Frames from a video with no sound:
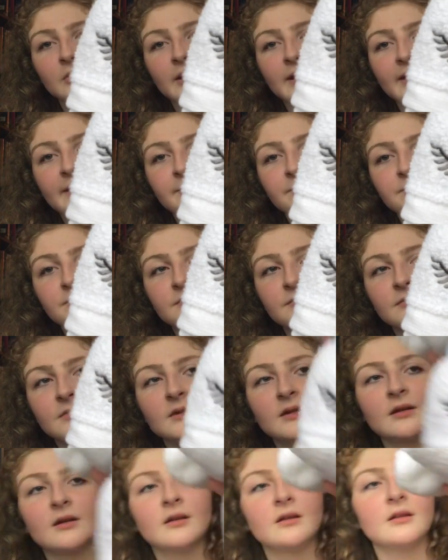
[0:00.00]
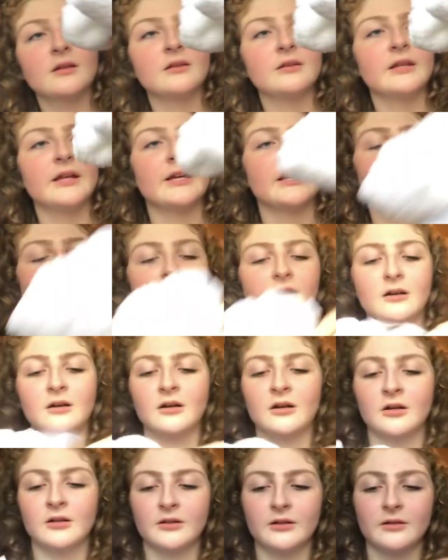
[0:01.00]
gray like
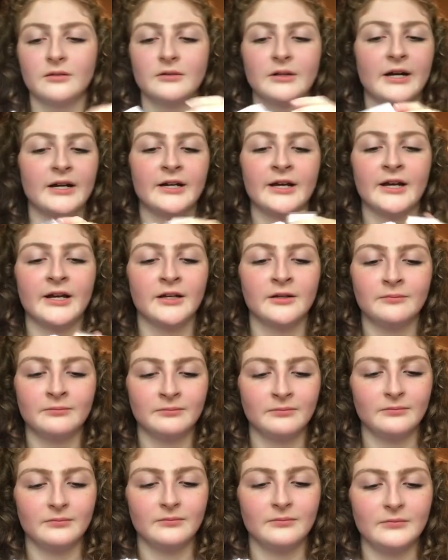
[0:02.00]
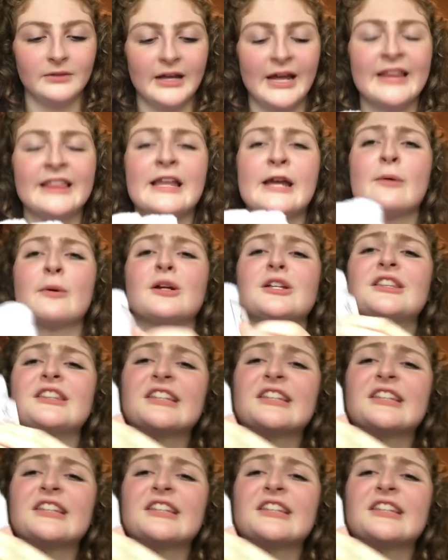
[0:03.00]
oh, I die and they were